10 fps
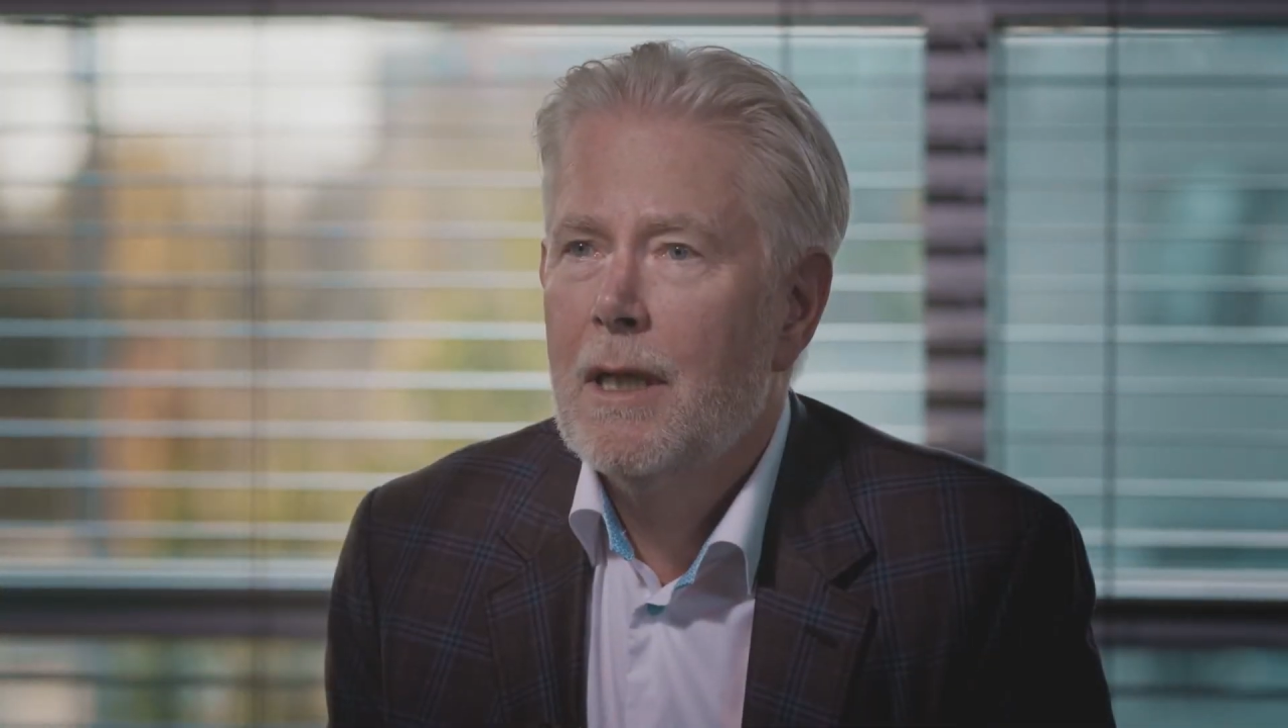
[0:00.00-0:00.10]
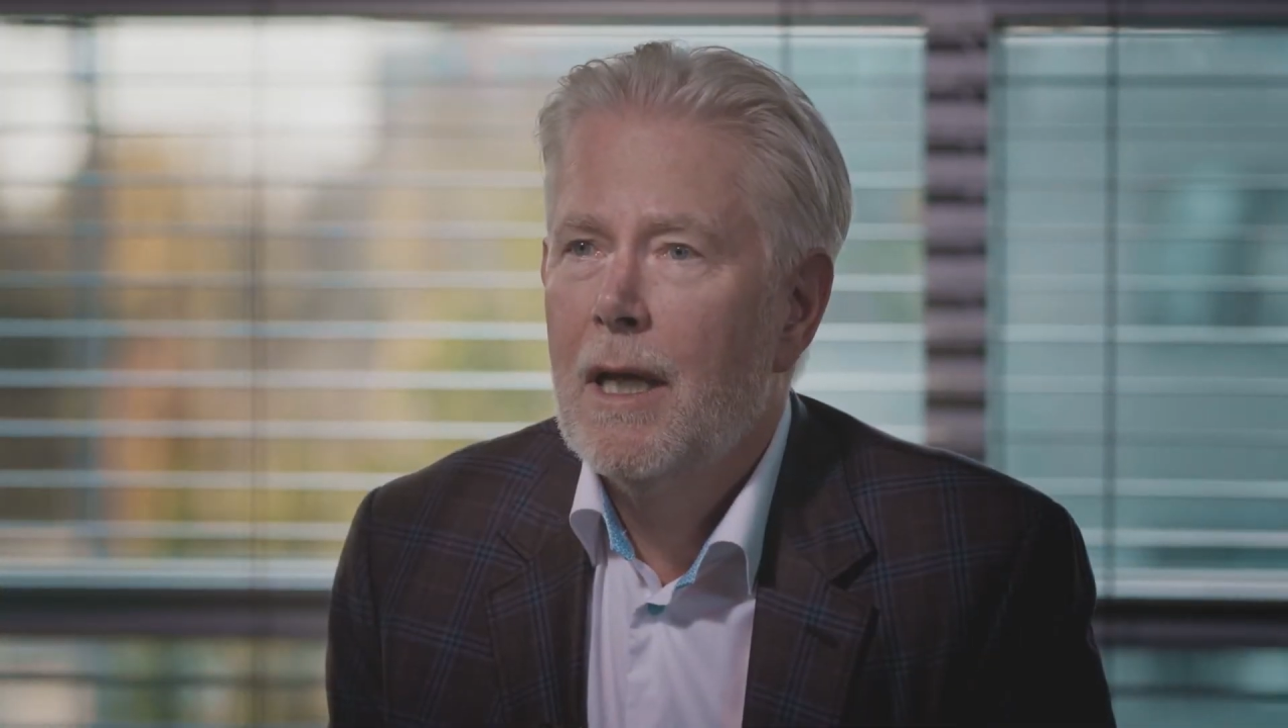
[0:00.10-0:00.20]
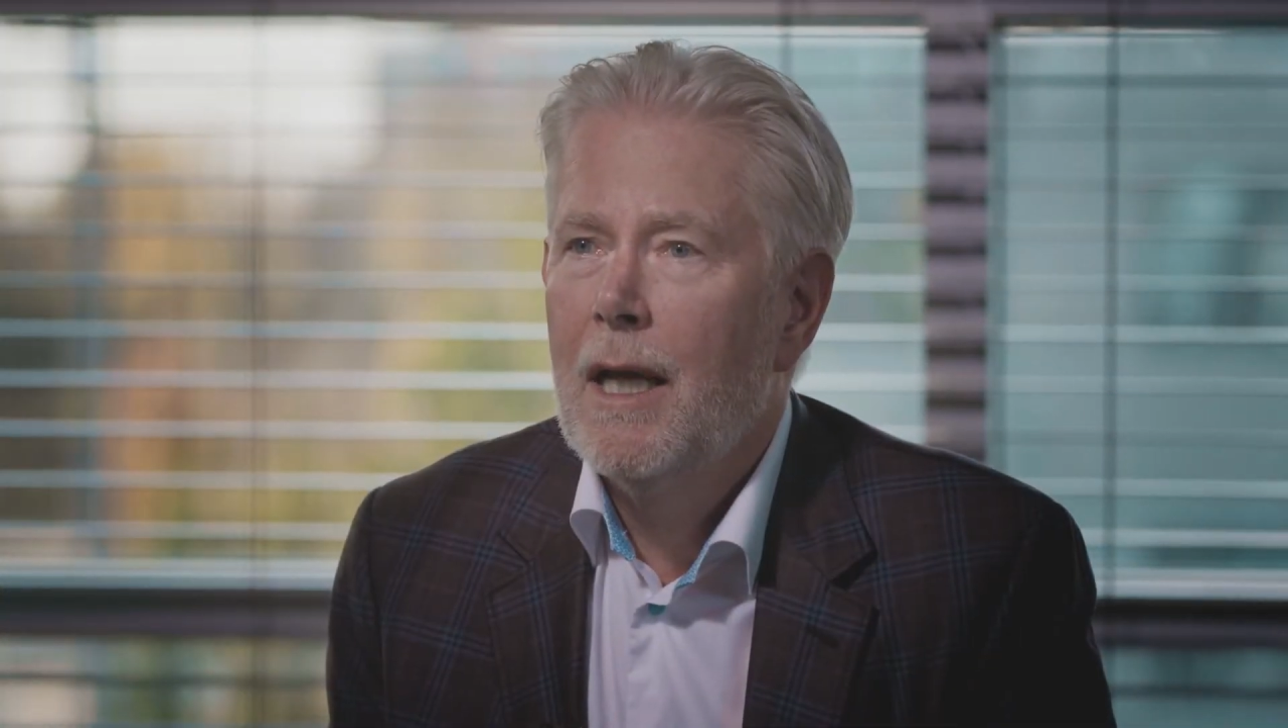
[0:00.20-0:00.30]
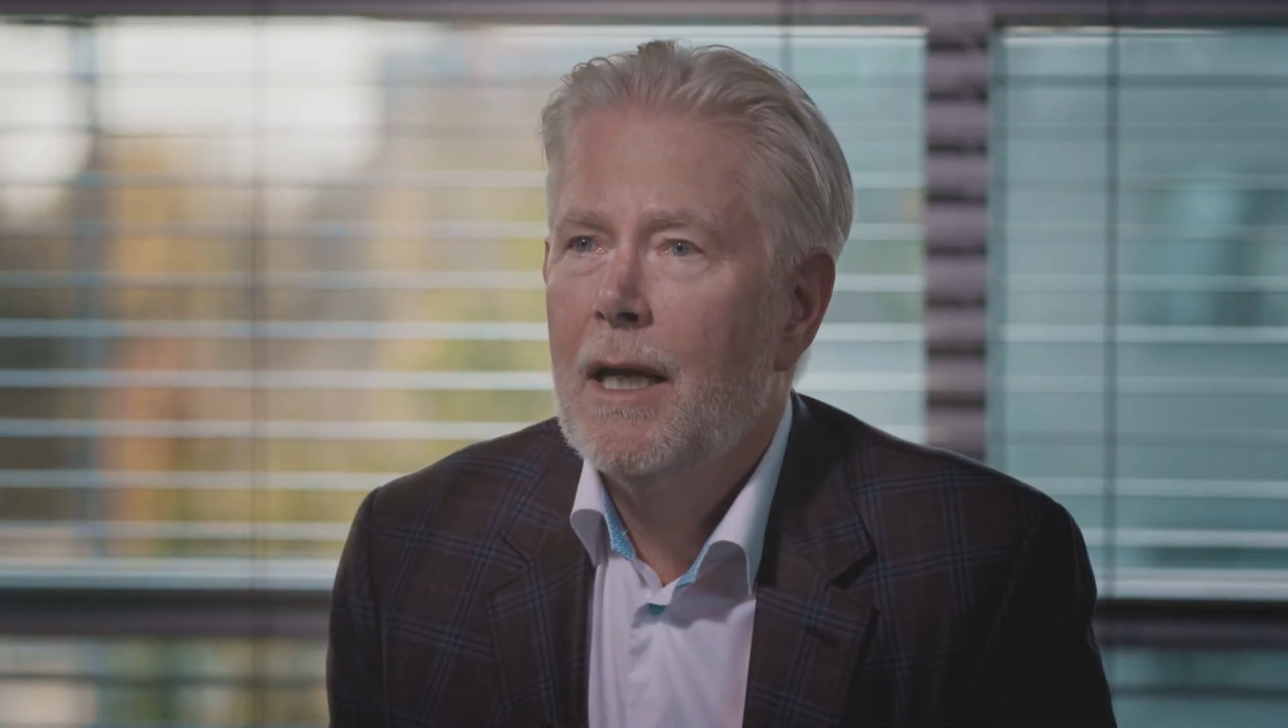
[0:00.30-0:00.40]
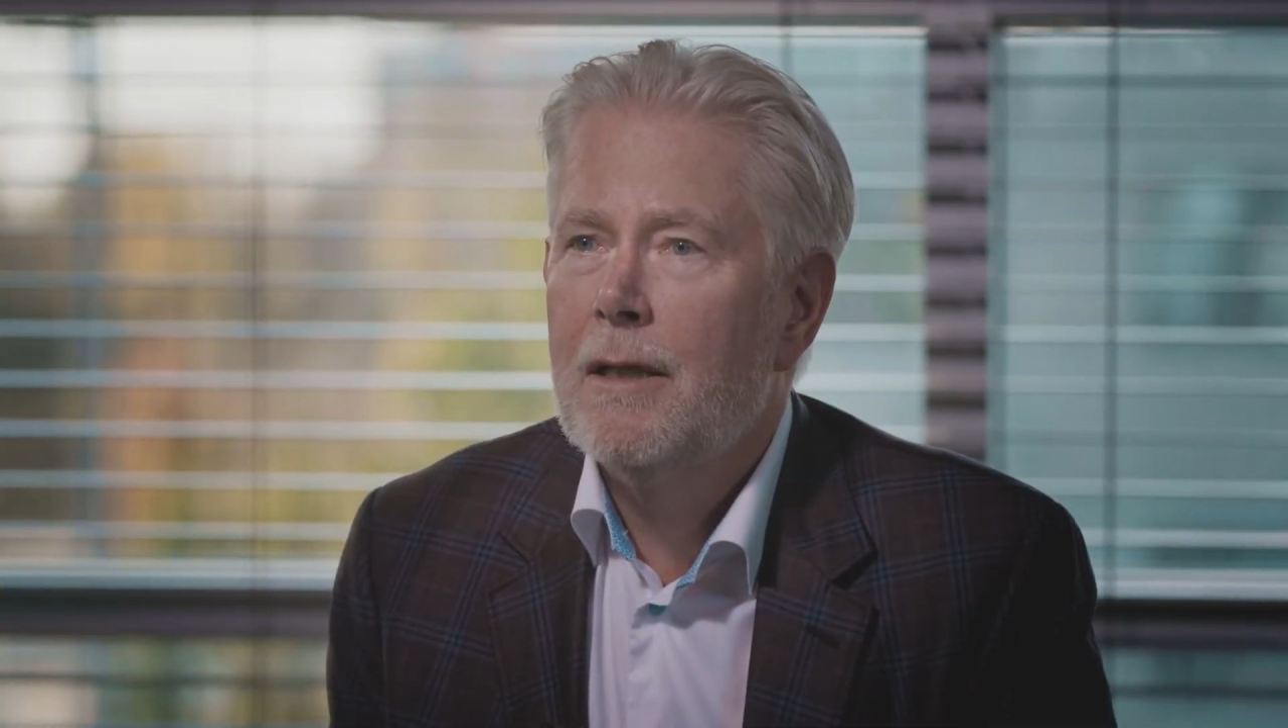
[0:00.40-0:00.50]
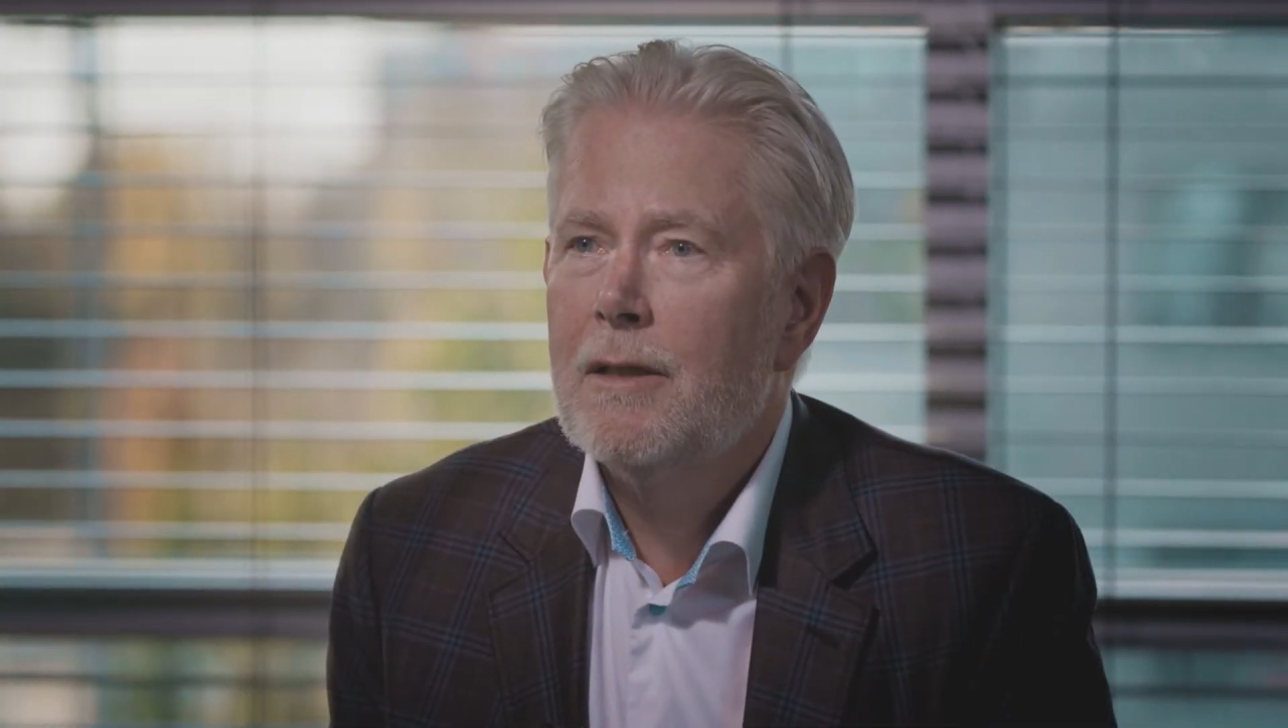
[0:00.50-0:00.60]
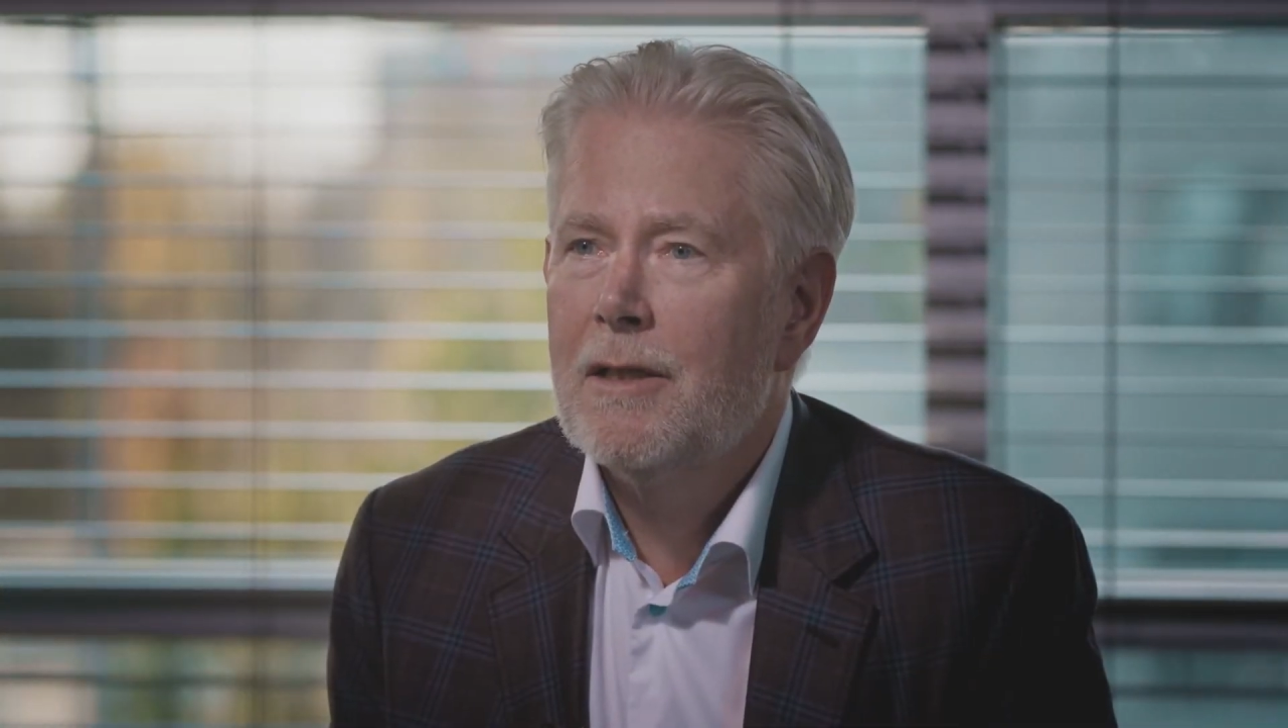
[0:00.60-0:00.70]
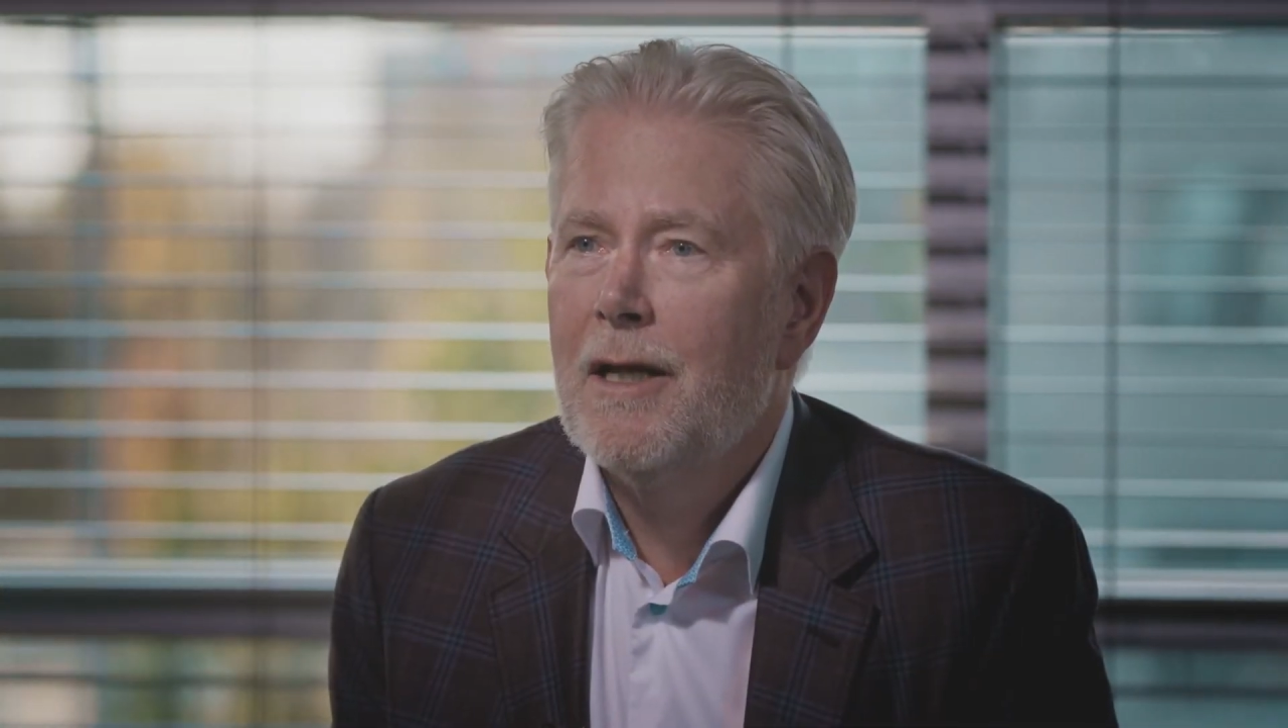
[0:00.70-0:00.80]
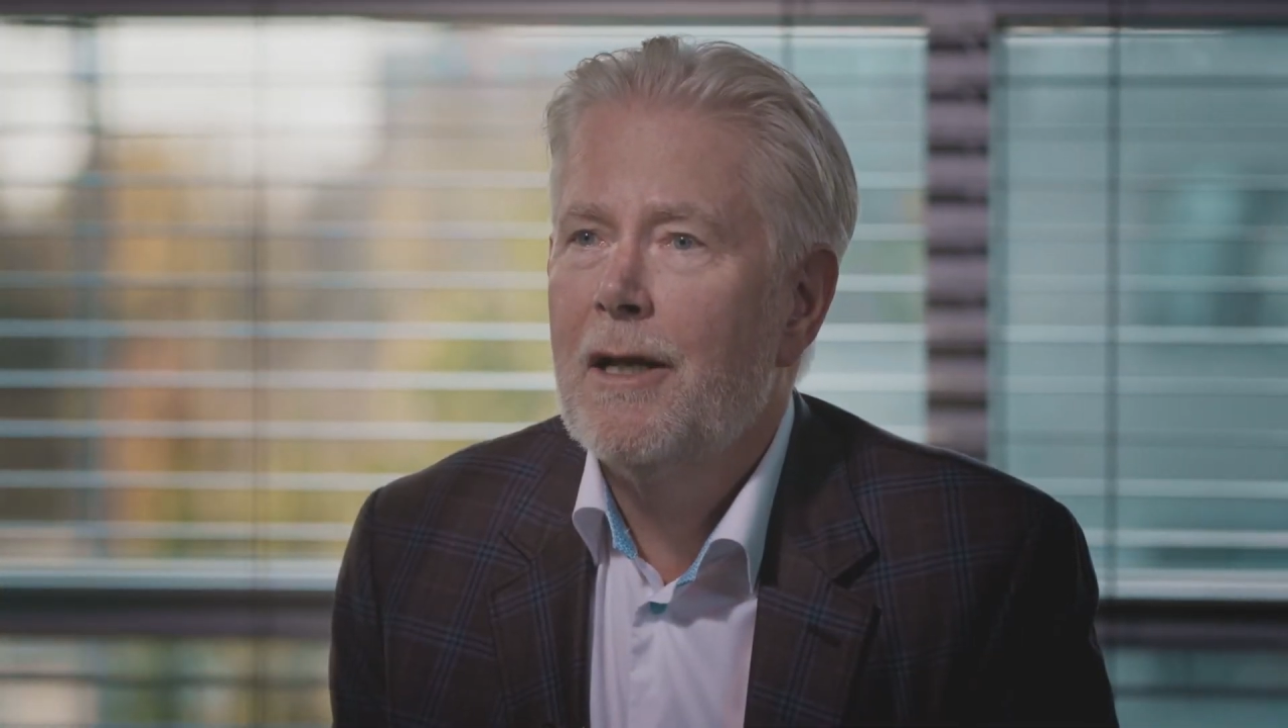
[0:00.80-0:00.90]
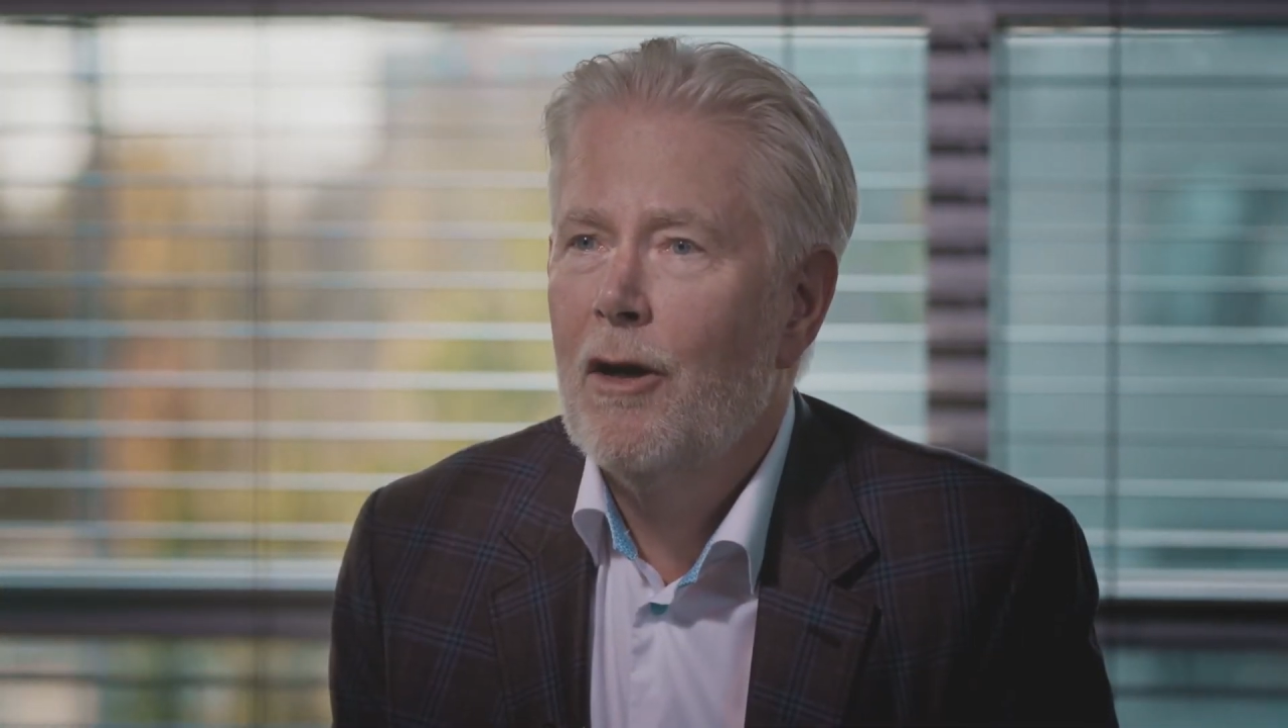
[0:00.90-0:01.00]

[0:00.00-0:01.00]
and study